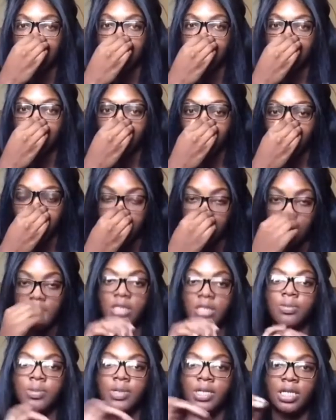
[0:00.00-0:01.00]
you know, in
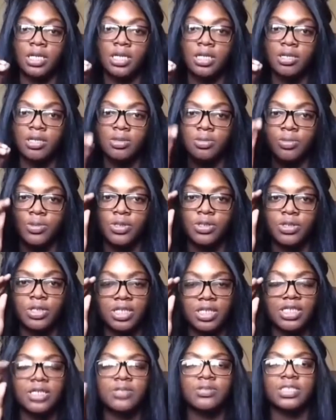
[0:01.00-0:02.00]
the beginning of the book,
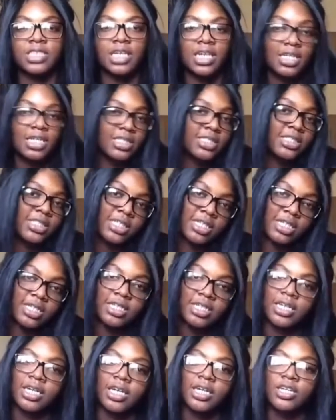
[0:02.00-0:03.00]
it was kind of saying
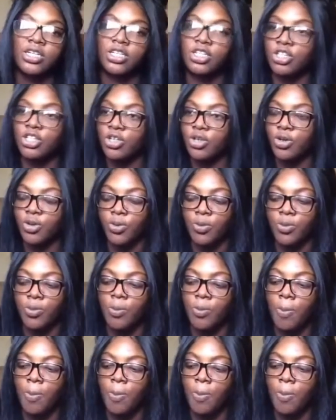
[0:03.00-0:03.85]
like, you know,